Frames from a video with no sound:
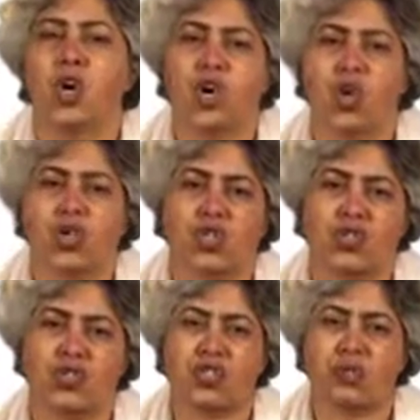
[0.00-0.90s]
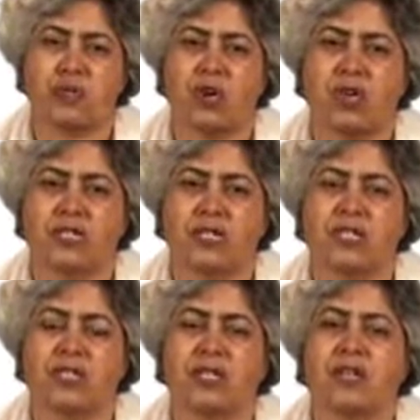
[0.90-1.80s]
a horse
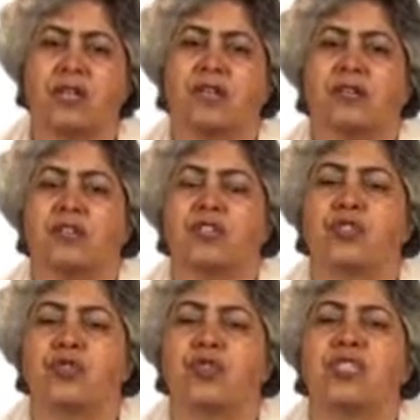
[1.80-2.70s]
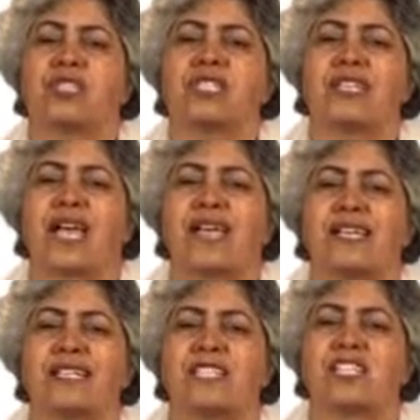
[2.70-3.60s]
responds to the
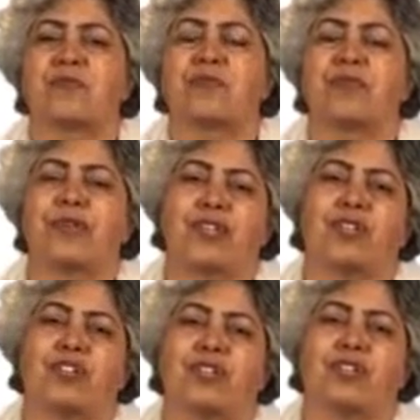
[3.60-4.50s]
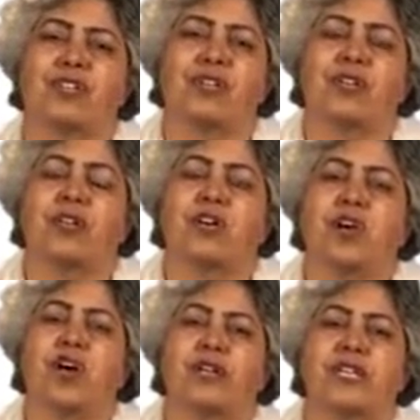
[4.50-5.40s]
slightest pressure
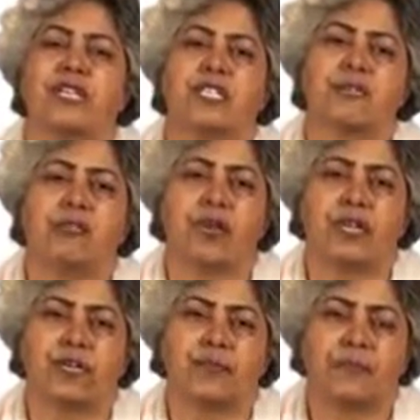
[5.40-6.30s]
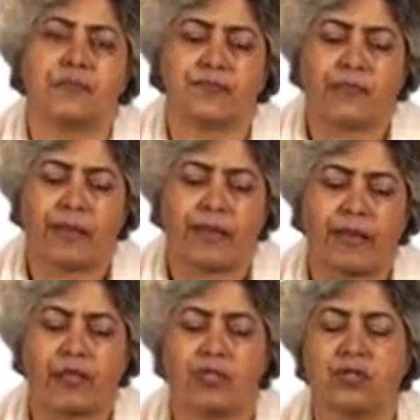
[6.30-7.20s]
on his body.
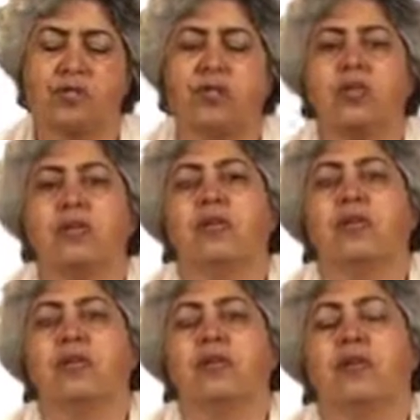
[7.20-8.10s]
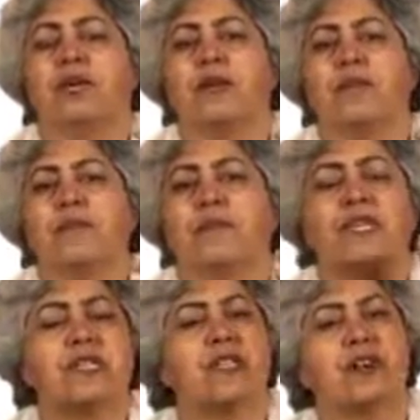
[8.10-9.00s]
So
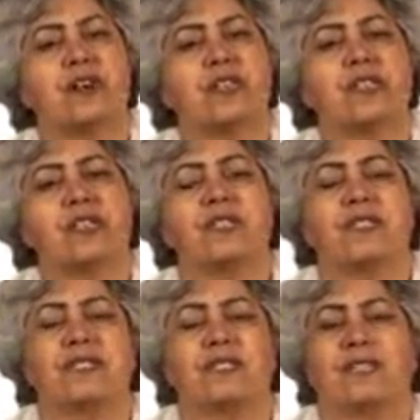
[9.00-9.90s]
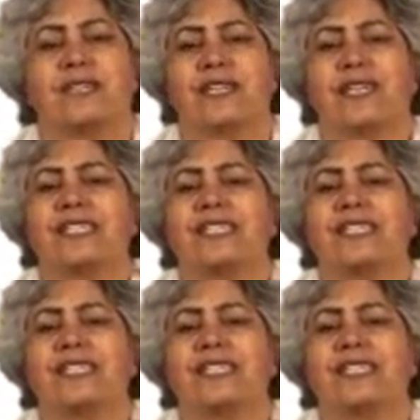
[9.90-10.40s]
these horses, they